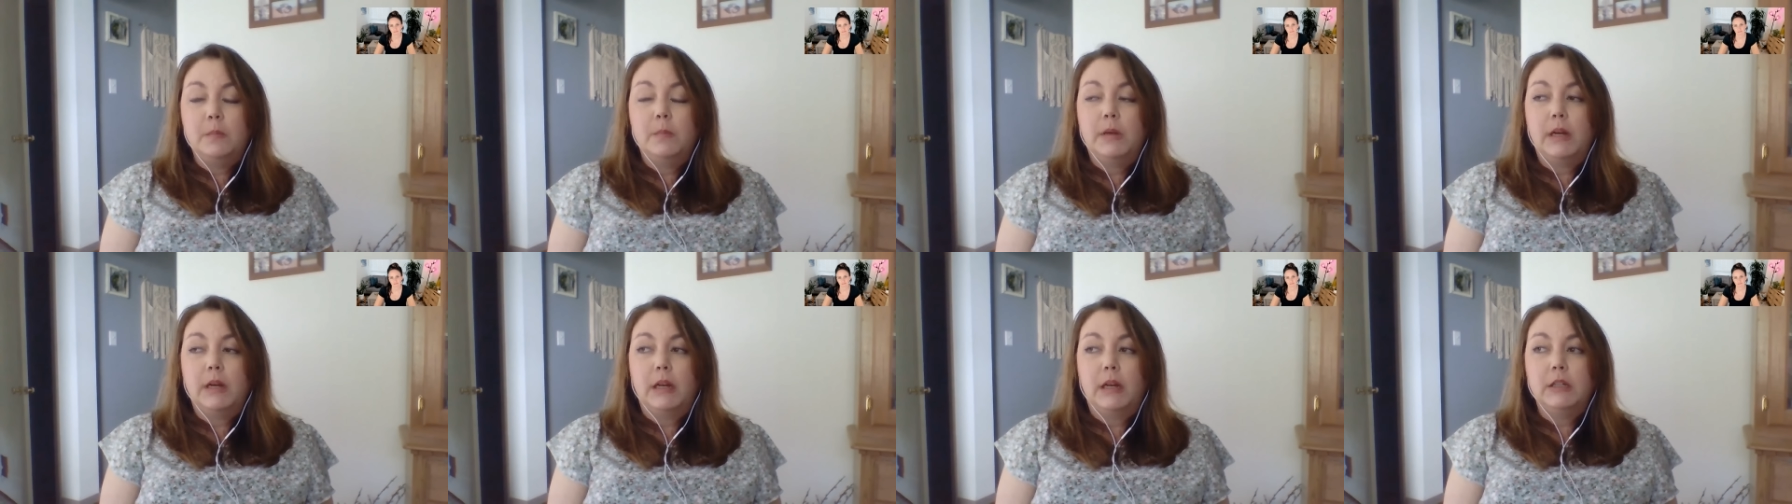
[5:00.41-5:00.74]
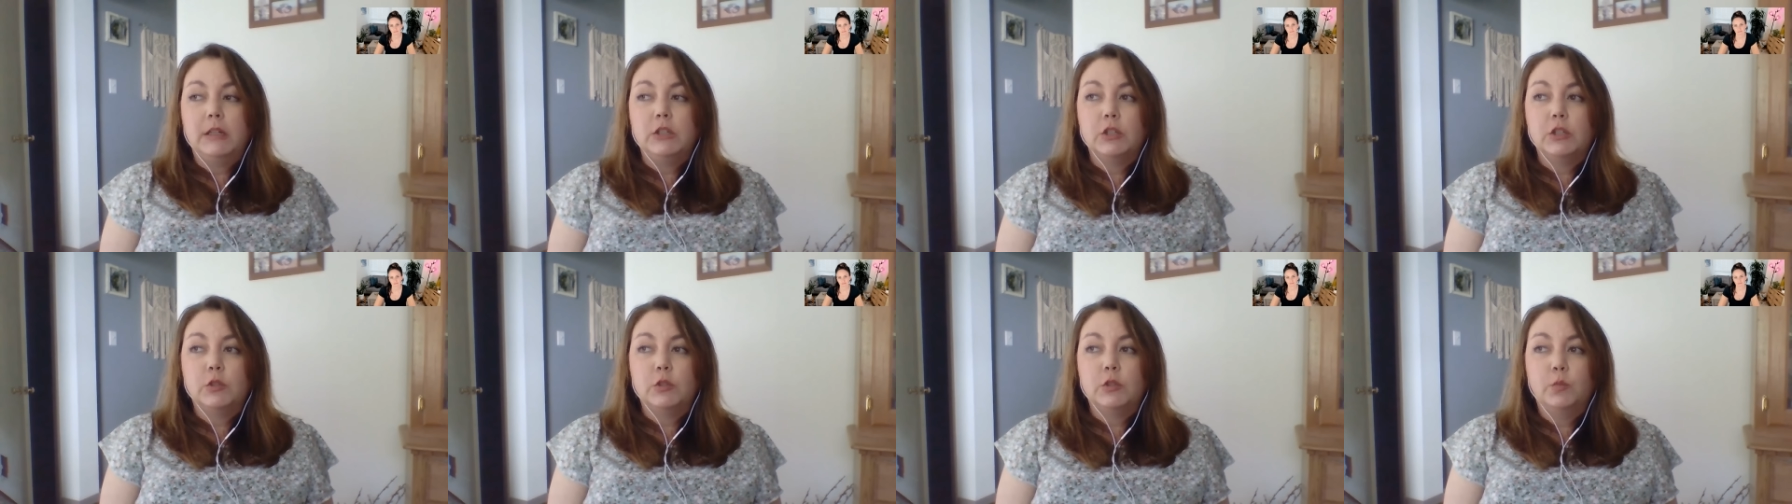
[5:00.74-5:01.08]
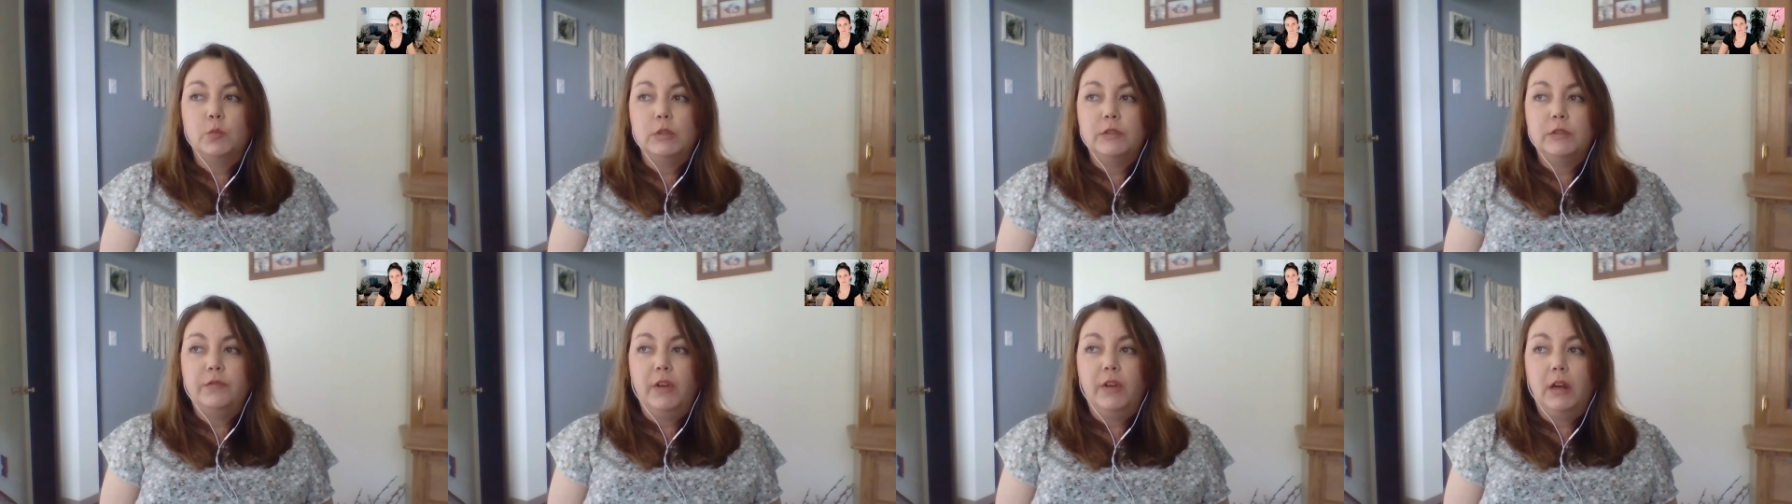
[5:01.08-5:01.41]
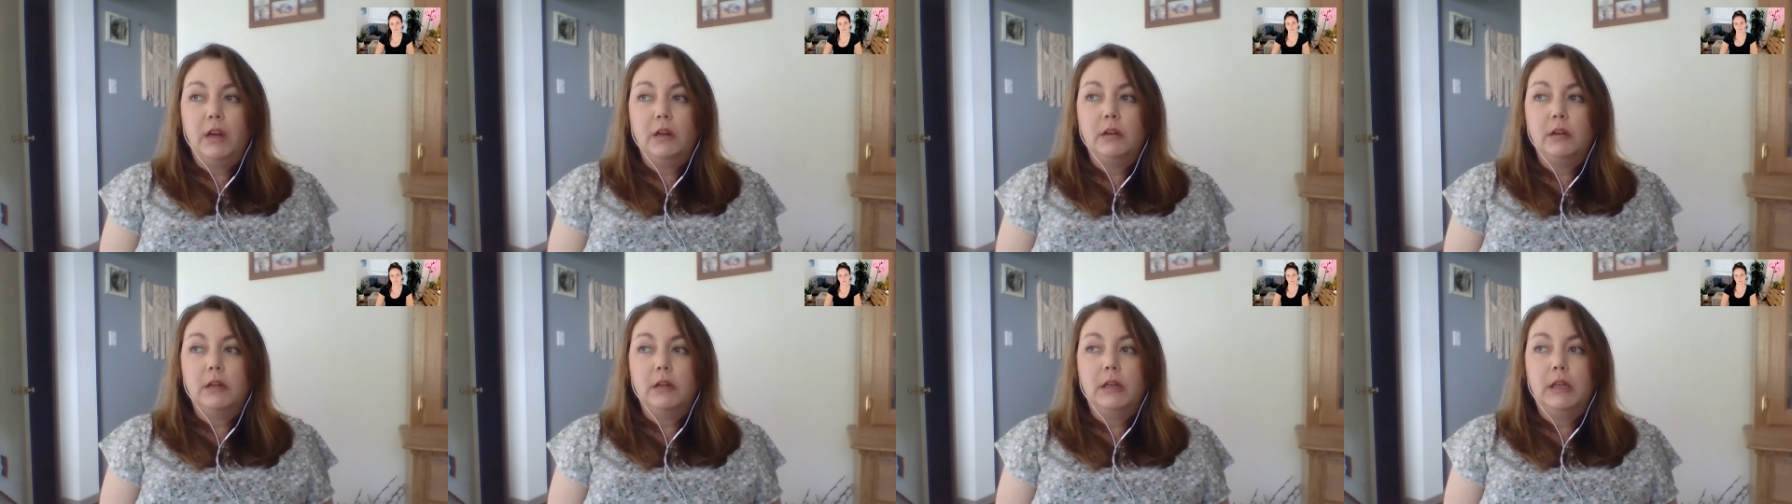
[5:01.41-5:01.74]
but I just was
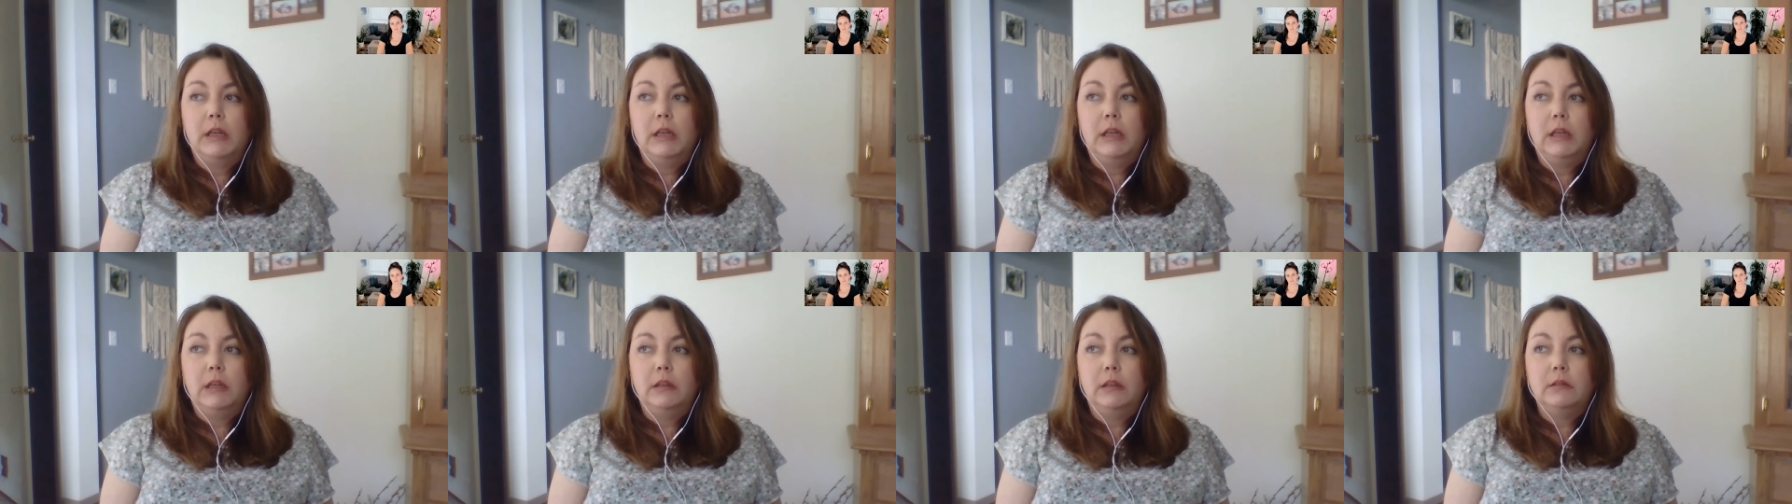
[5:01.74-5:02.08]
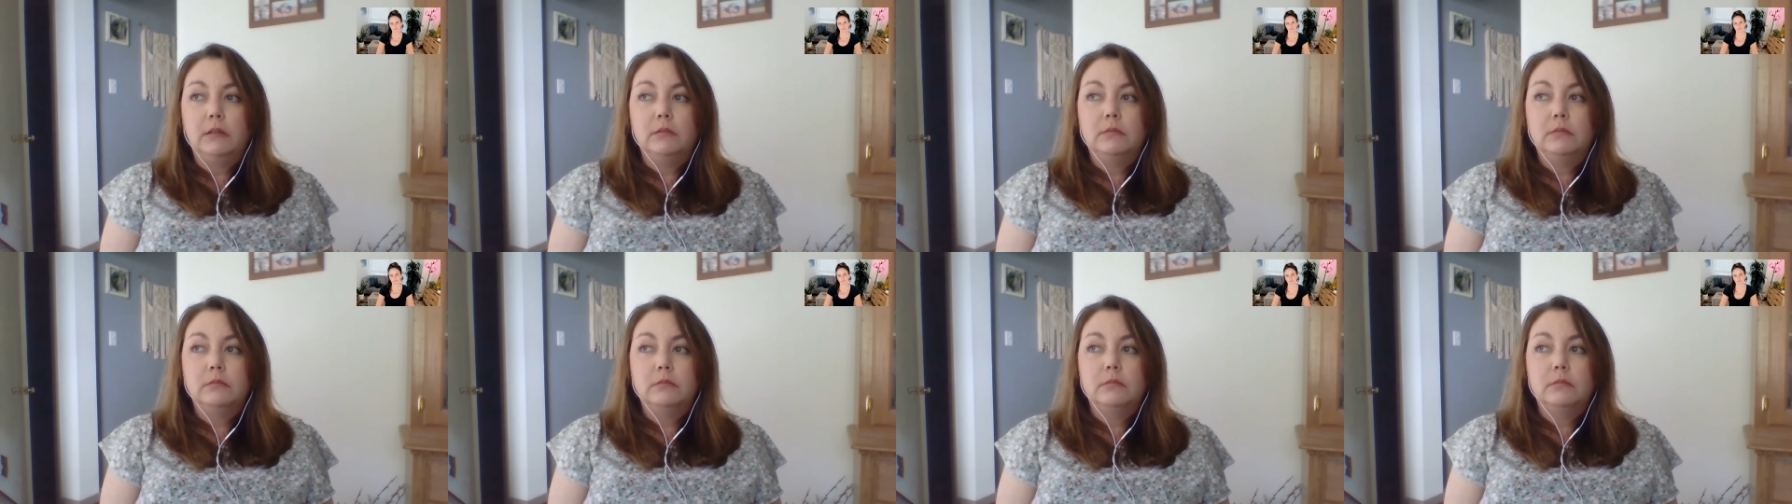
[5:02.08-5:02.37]
very